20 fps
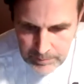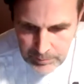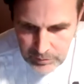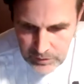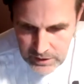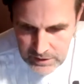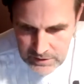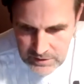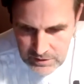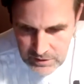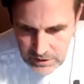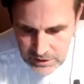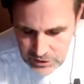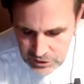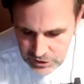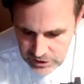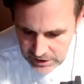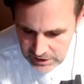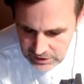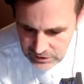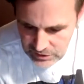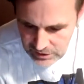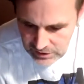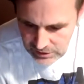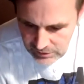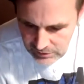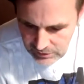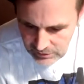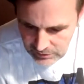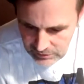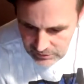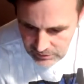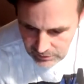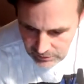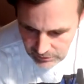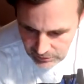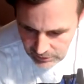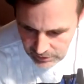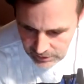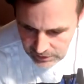it's changing
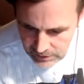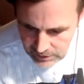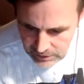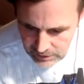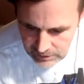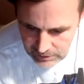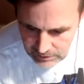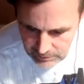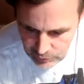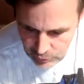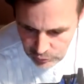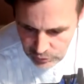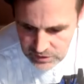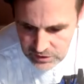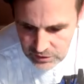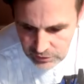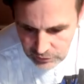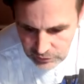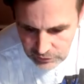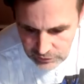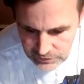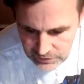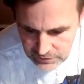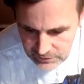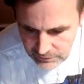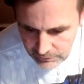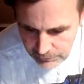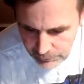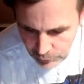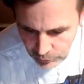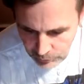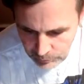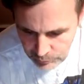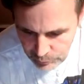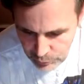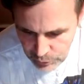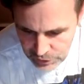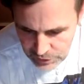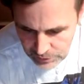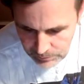the crystals from
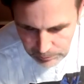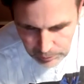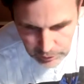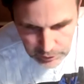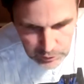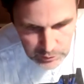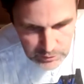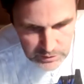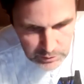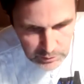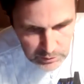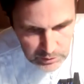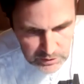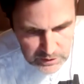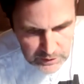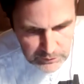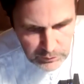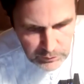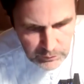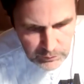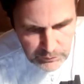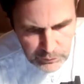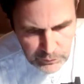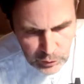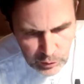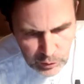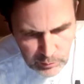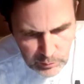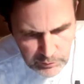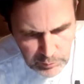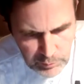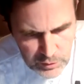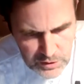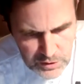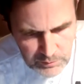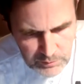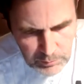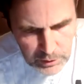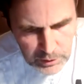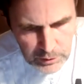Prussian blue to a different form of
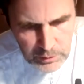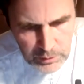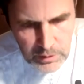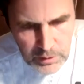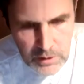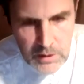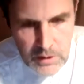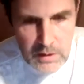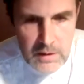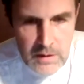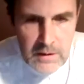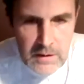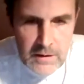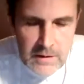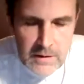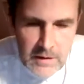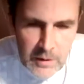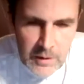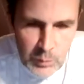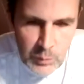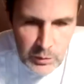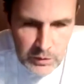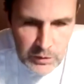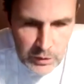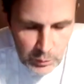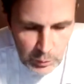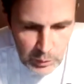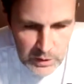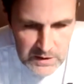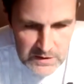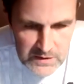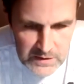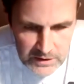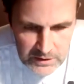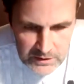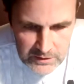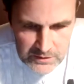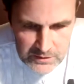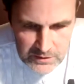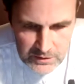Prussian blue, and that we see
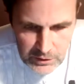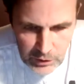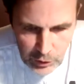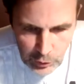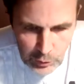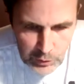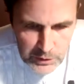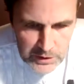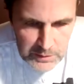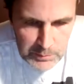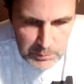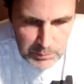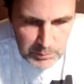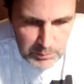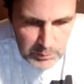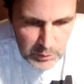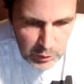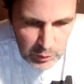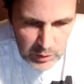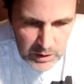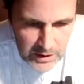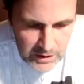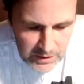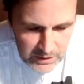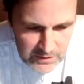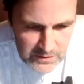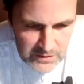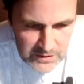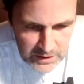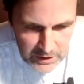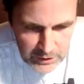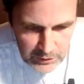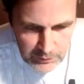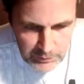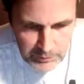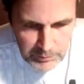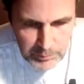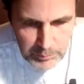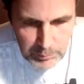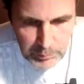as goldy green instead of
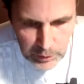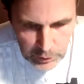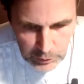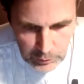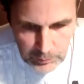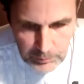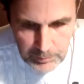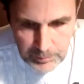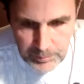blue.